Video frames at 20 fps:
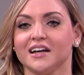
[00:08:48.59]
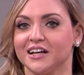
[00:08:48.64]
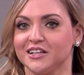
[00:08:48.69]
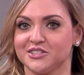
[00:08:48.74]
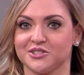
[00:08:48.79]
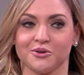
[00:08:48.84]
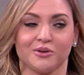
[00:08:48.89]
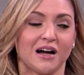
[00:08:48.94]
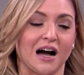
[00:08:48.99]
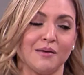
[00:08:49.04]
And
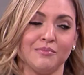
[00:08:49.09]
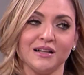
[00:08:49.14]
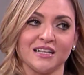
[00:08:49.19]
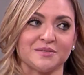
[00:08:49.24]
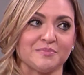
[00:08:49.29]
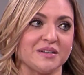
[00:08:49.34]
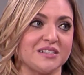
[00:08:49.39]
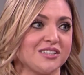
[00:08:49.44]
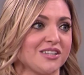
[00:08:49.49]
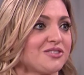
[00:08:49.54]
so God bless
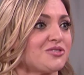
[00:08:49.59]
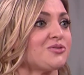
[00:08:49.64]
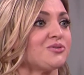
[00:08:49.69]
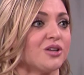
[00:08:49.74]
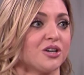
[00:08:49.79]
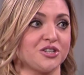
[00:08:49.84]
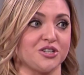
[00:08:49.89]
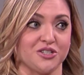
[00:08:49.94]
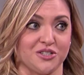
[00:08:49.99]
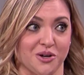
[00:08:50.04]
my sister-in-law.
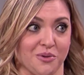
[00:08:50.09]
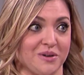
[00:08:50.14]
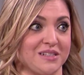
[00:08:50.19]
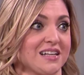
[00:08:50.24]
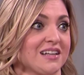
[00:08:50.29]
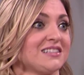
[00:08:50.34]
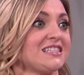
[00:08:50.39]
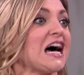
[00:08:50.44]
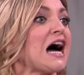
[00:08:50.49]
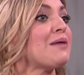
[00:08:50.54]
She's always
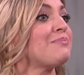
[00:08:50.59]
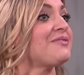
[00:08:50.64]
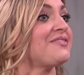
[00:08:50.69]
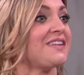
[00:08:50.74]
on top of